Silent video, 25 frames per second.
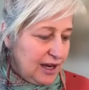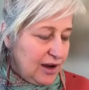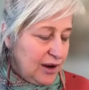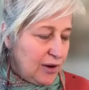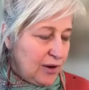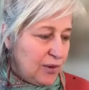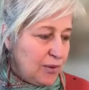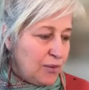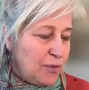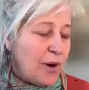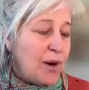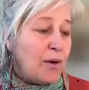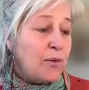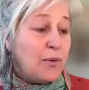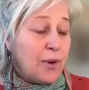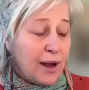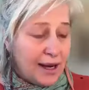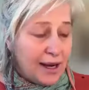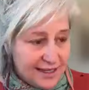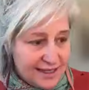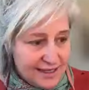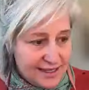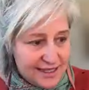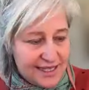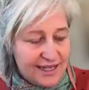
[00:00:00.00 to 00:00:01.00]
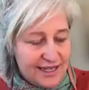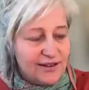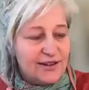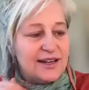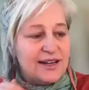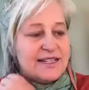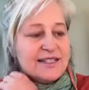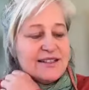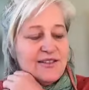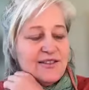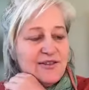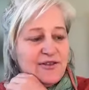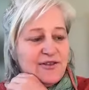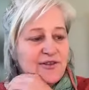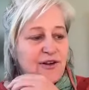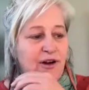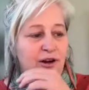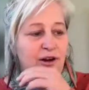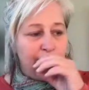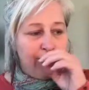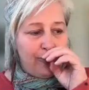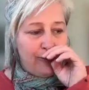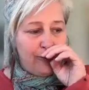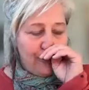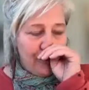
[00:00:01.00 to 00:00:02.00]
one series
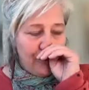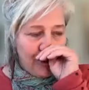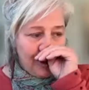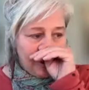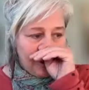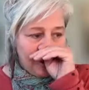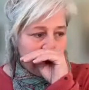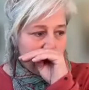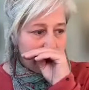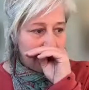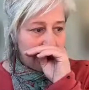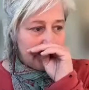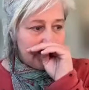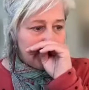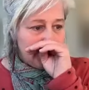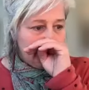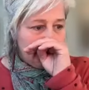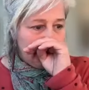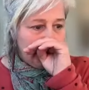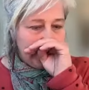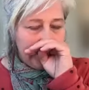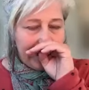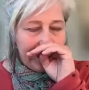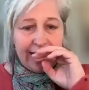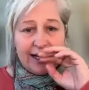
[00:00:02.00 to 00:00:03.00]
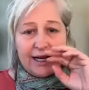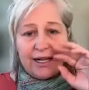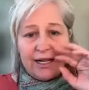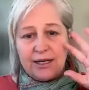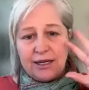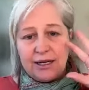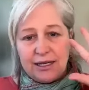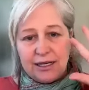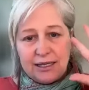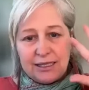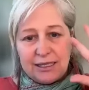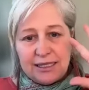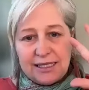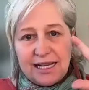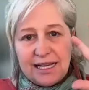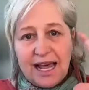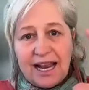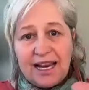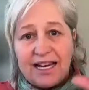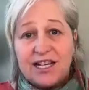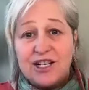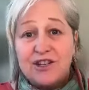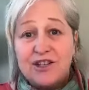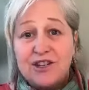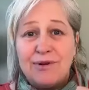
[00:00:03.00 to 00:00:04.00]
of work that I was doing, and it
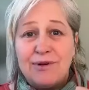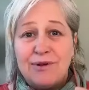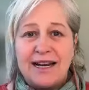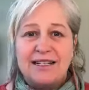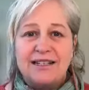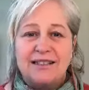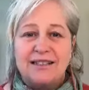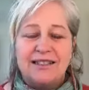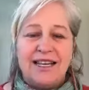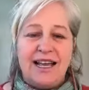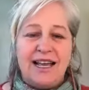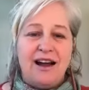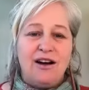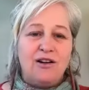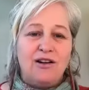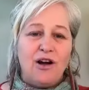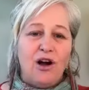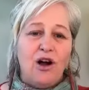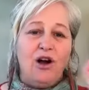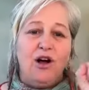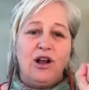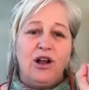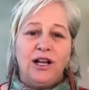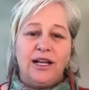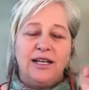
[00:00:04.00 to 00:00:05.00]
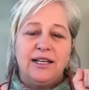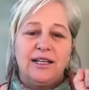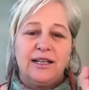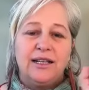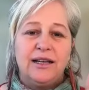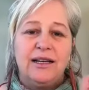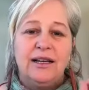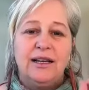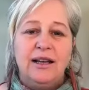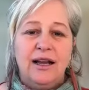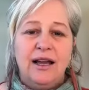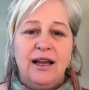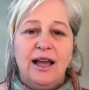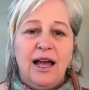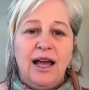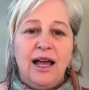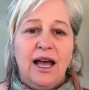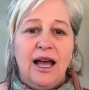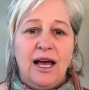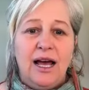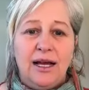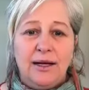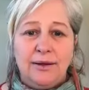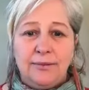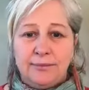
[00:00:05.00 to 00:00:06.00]
started to rattle
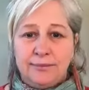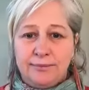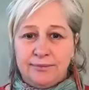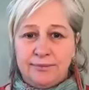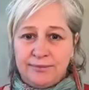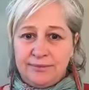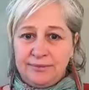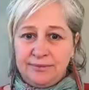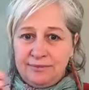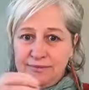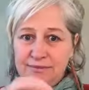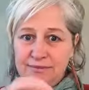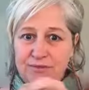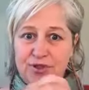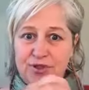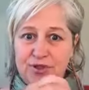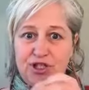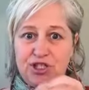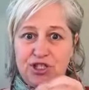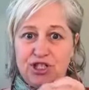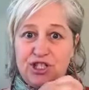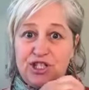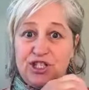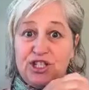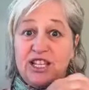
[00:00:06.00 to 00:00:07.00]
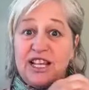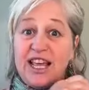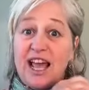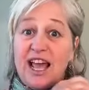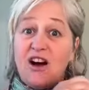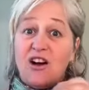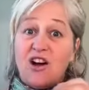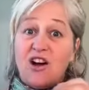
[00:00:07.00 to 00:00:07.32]
um the